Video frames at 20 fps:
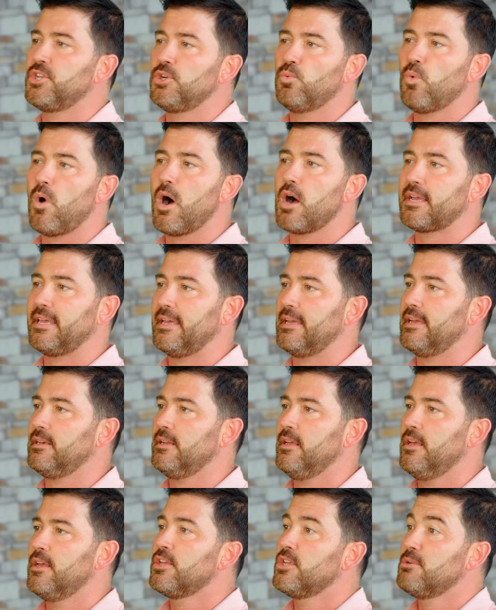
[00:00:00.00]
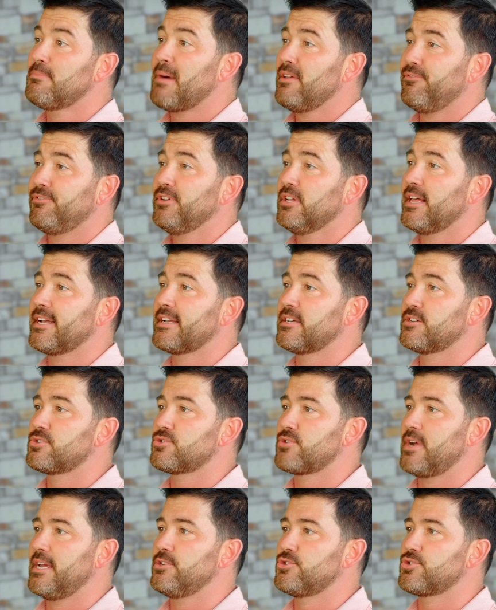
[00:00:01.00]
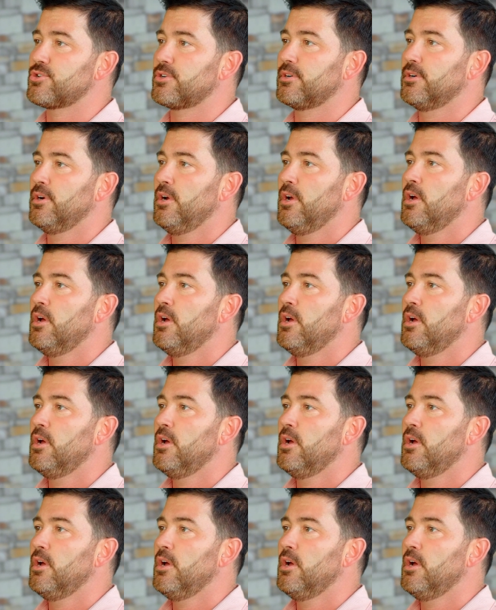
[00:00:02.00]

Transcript: you walk in, you might feel like a stranger,